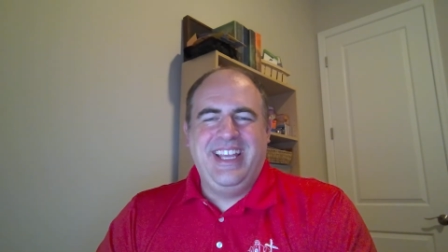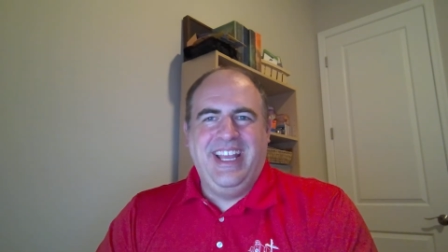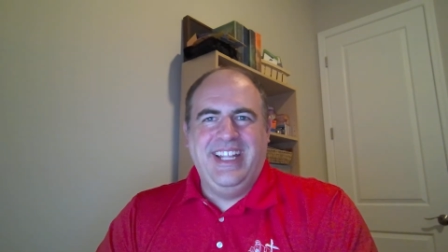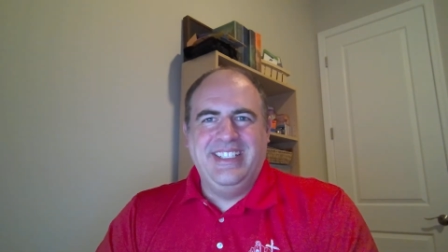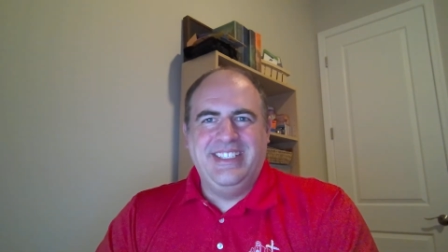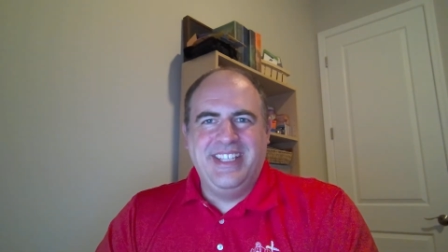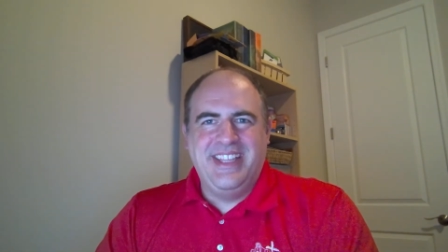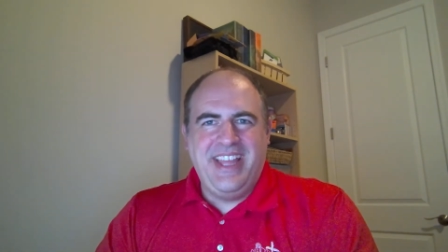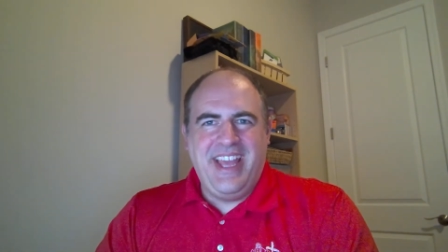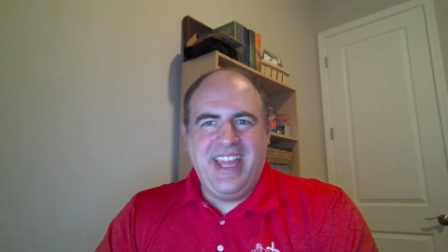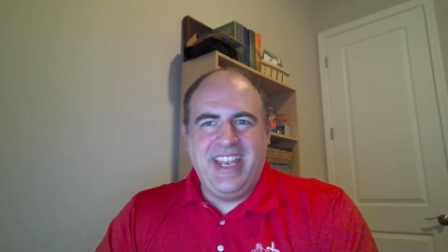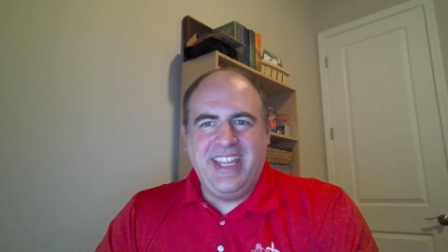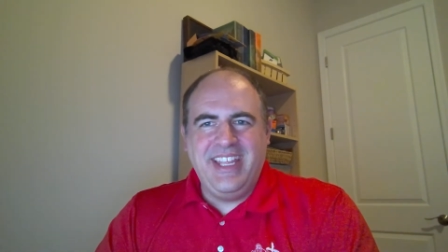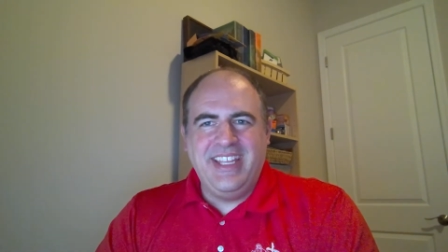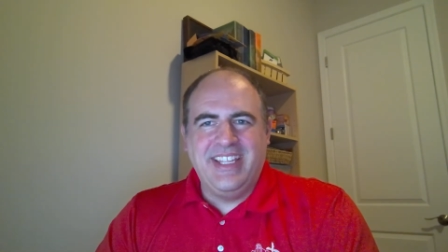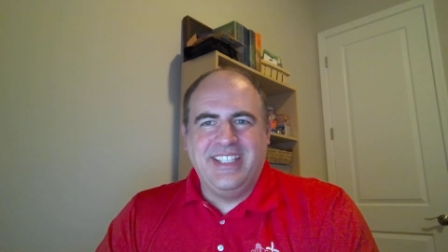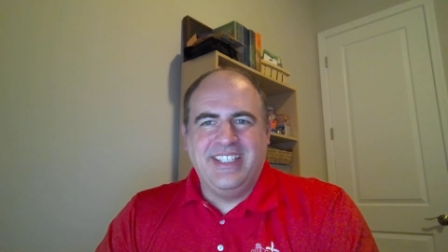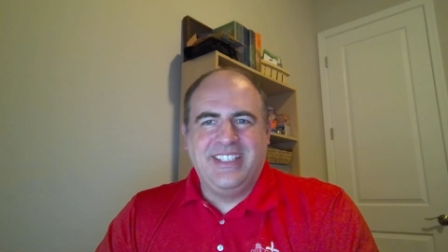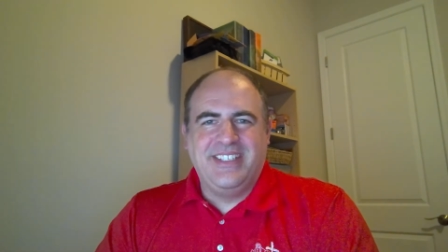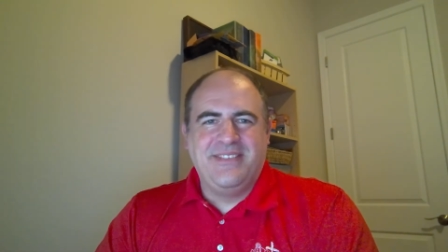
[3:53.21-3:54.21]
and to that
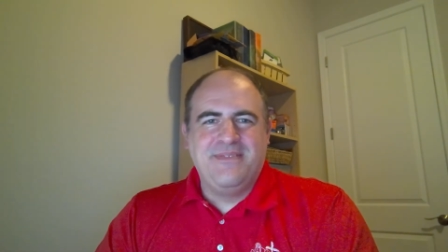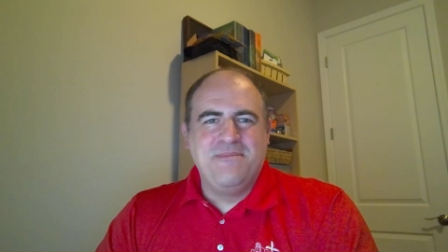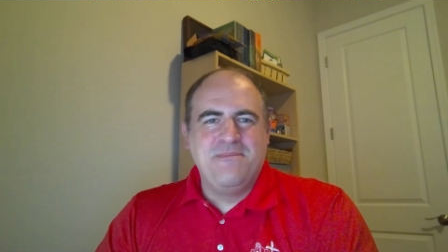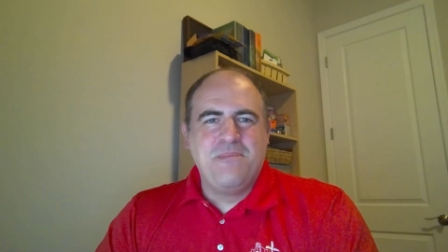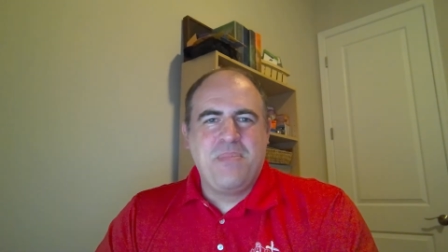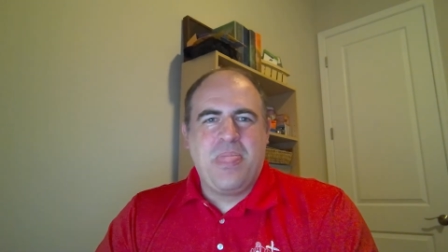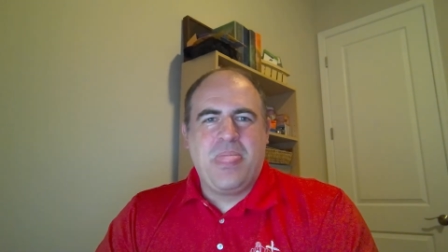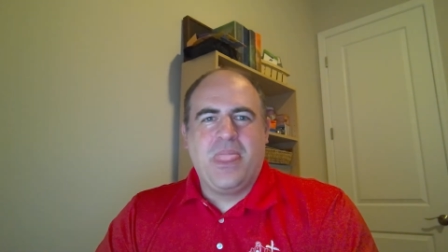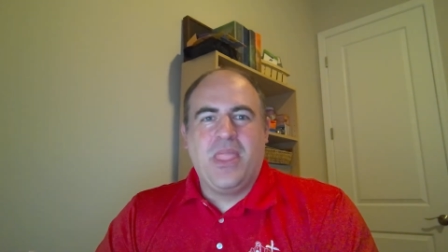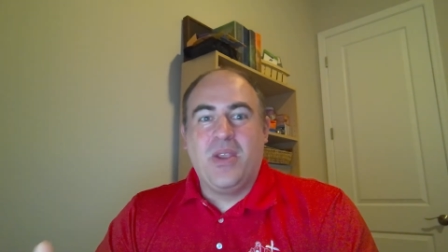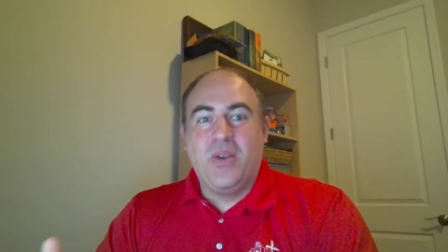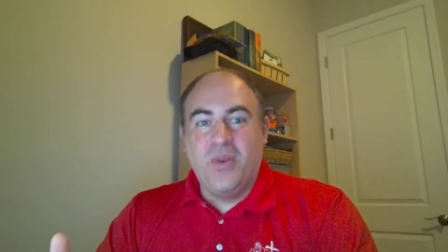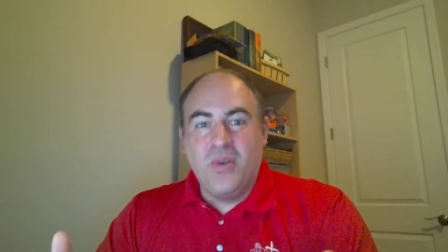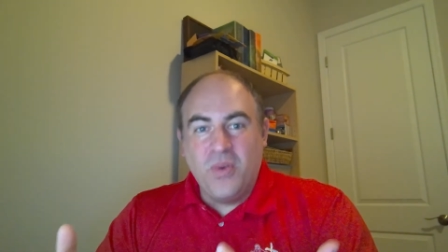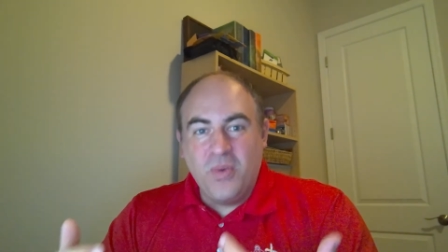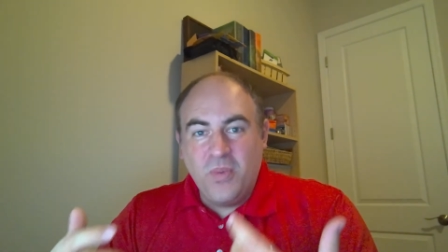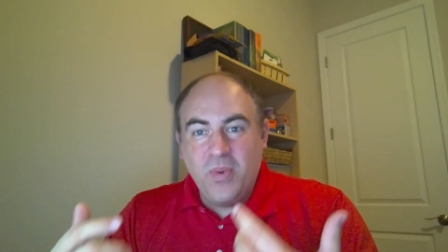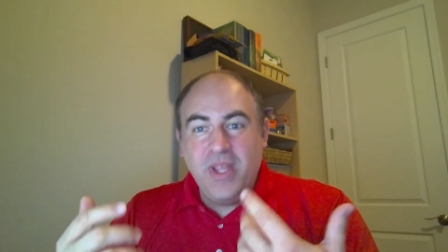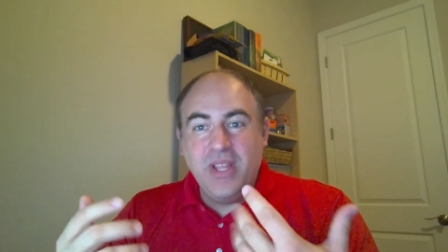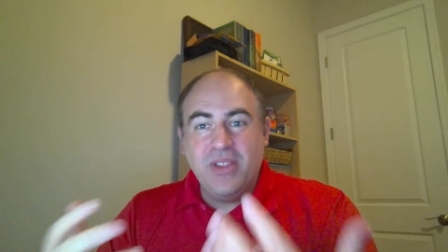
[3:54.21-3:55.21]
end.
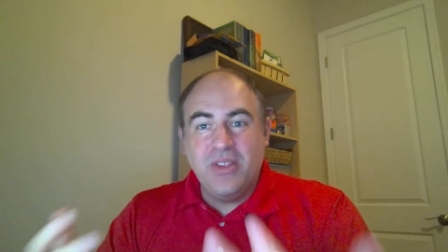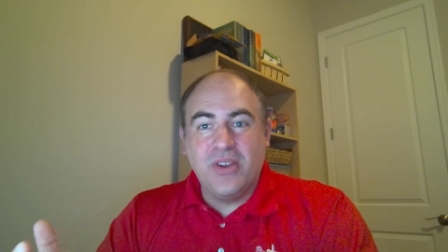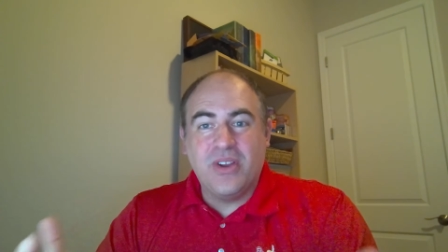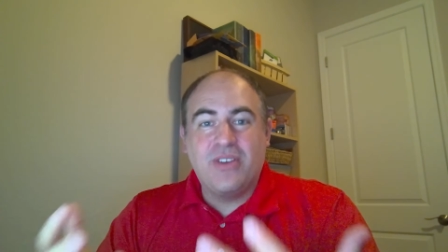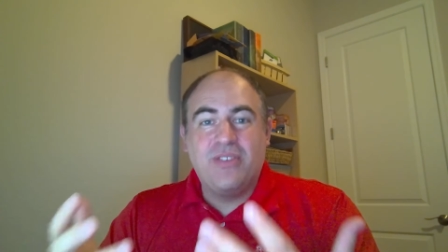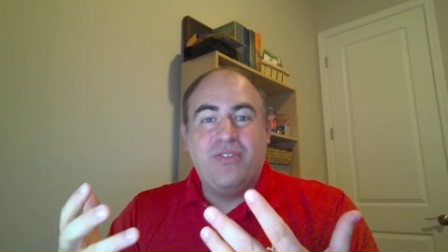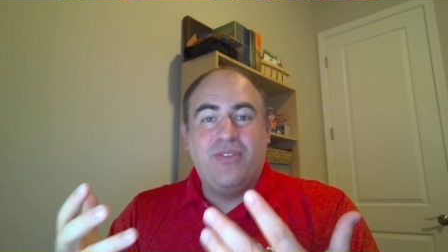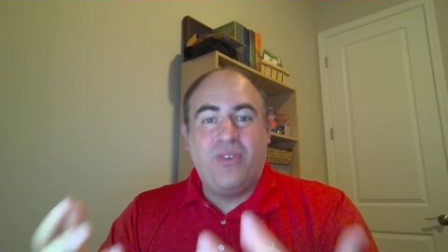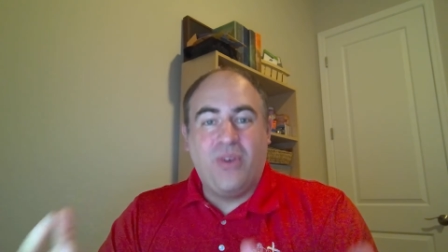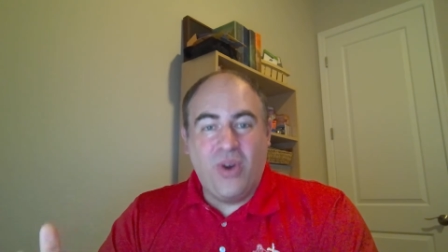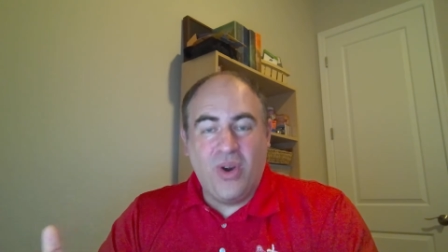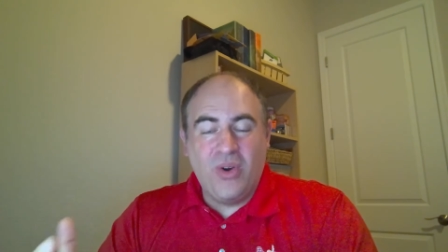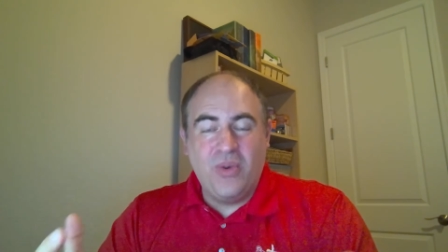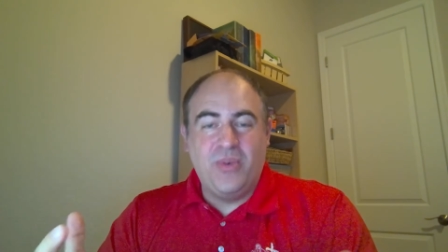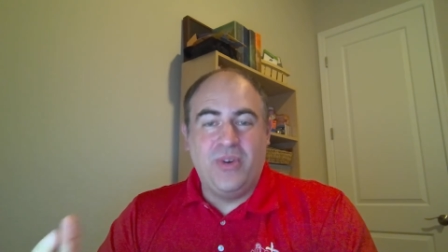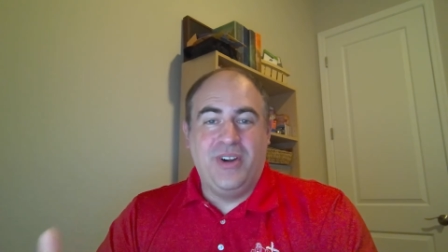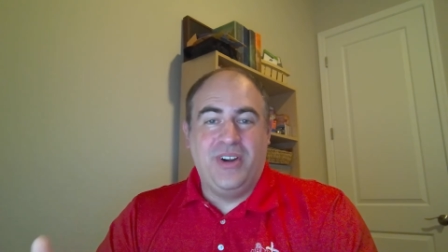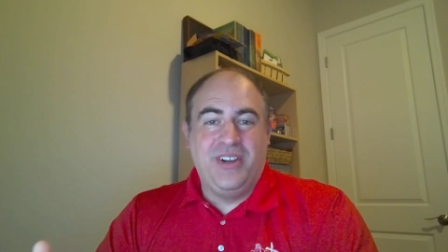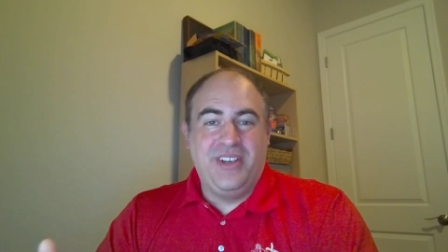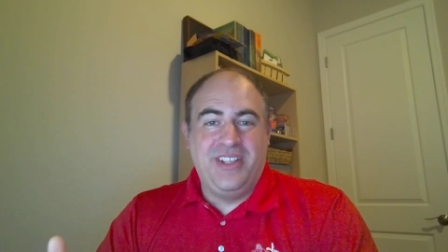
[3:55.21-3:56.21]
We look
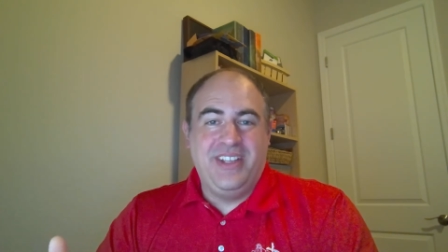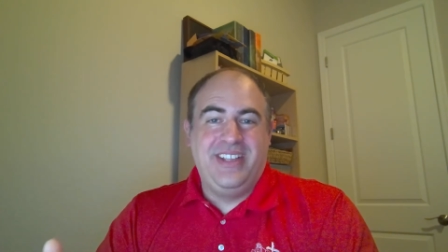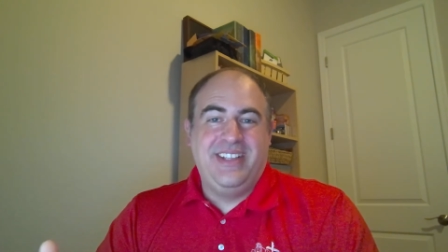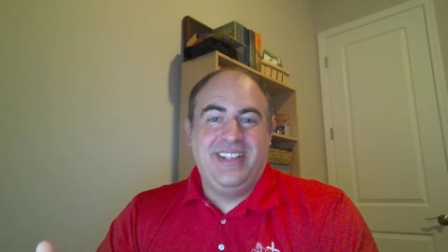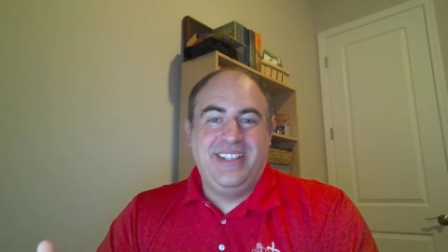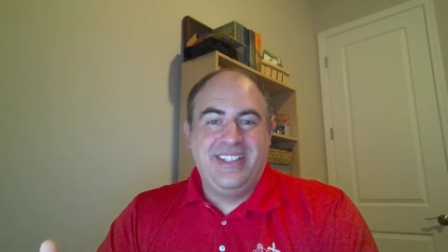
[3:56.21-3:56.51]
forward.